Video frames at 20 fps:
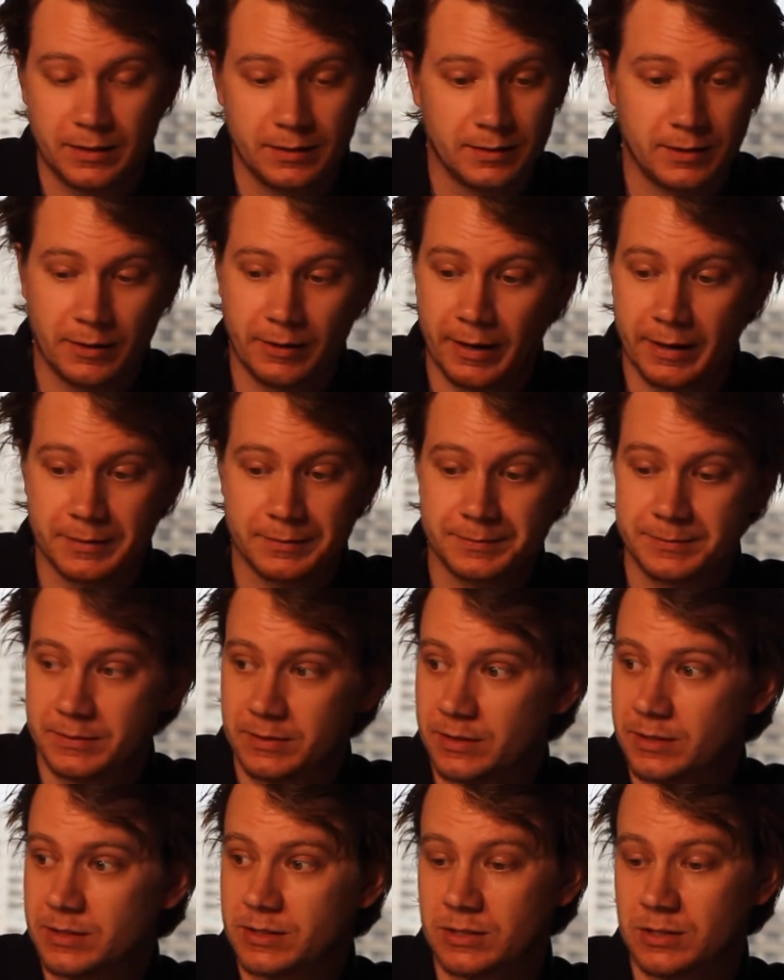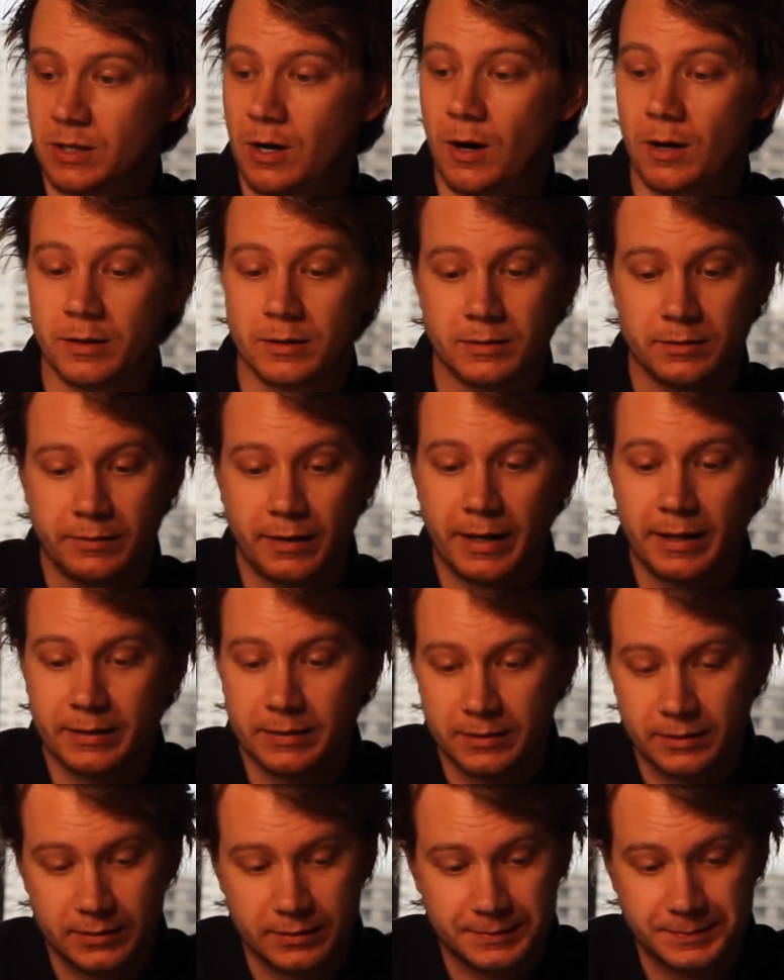all right, so this is gone,
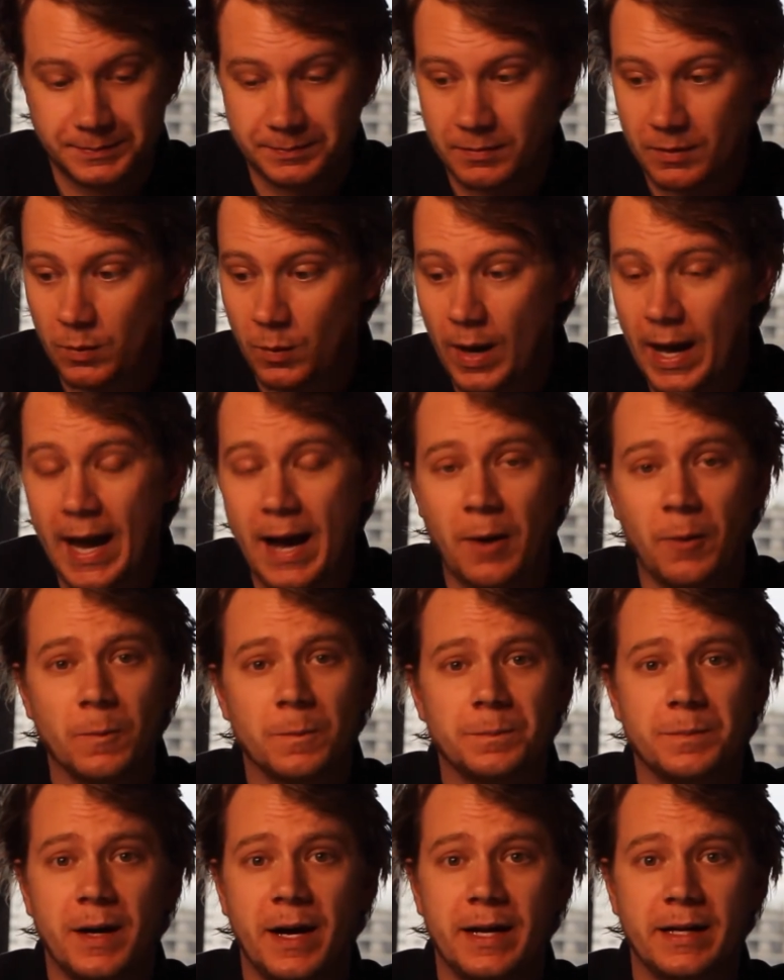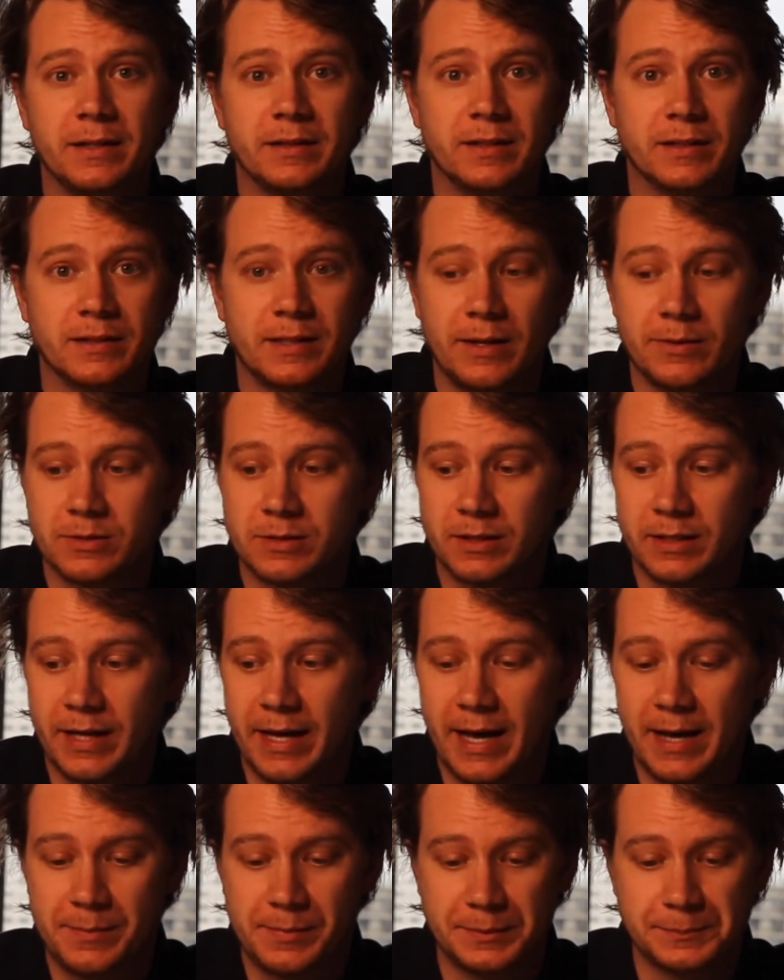right? Wow, I didn't think that was gonna
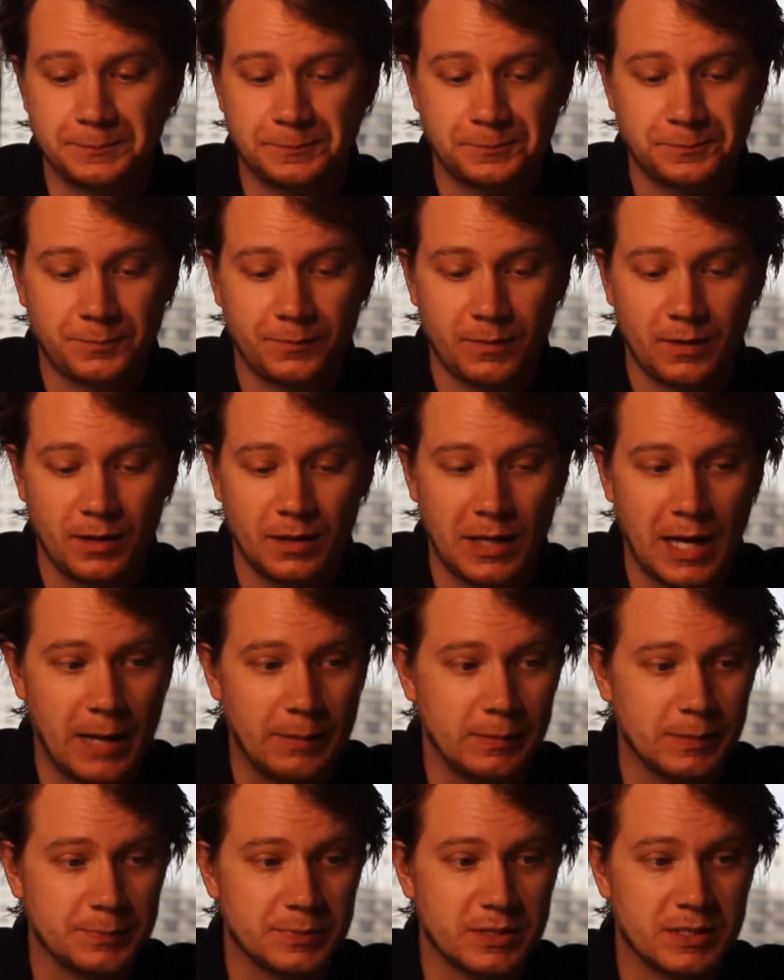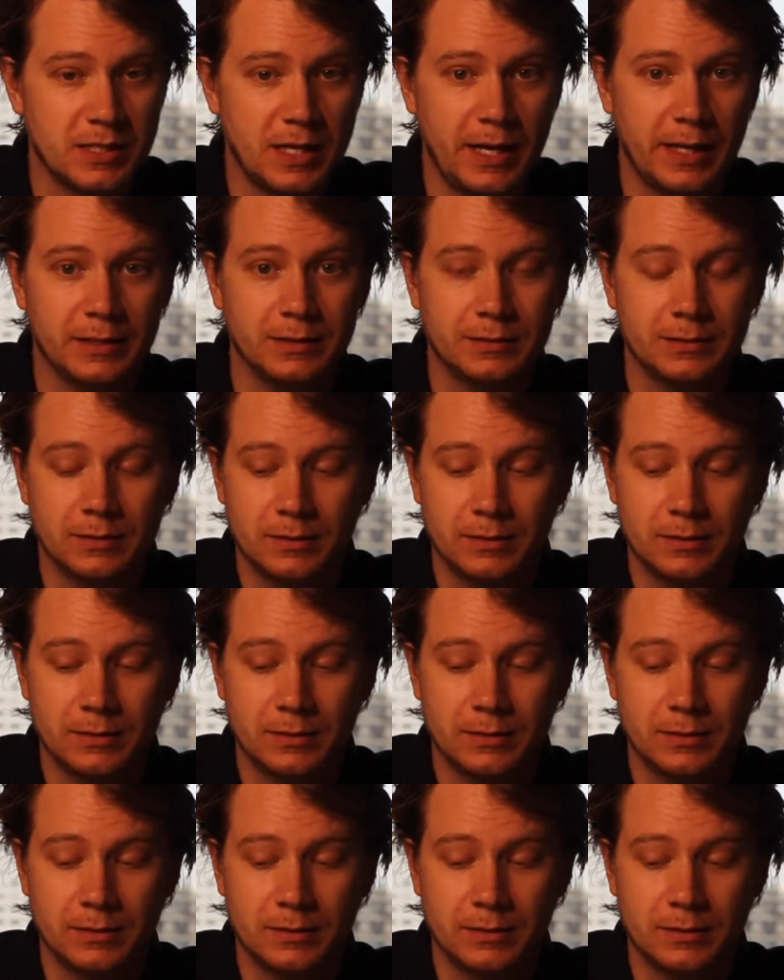happen. I'm upset.